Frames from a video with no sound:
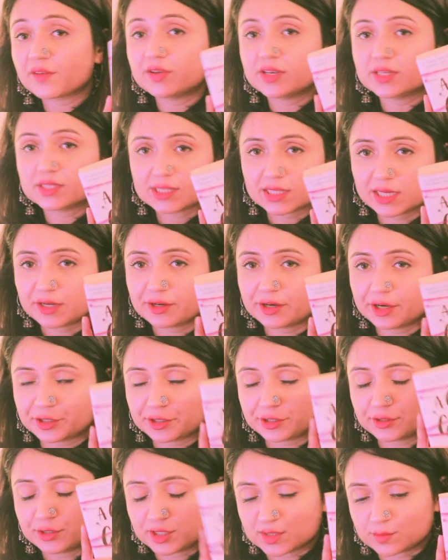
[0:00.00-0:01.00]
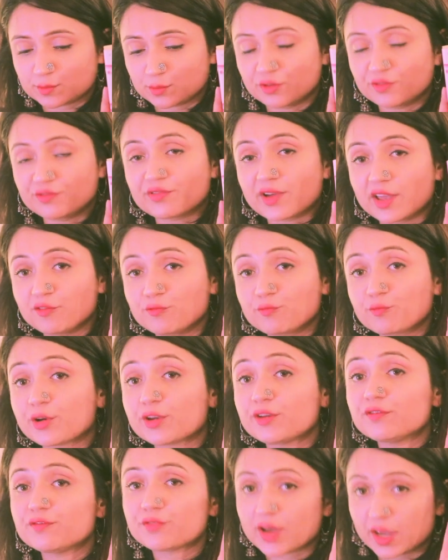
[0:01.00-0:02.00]
easily rated this book
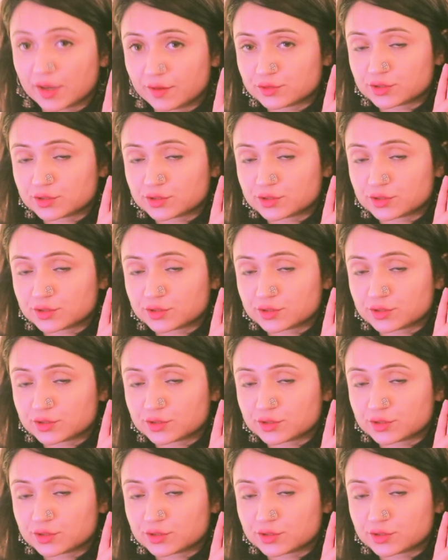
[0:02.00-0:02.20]
5.5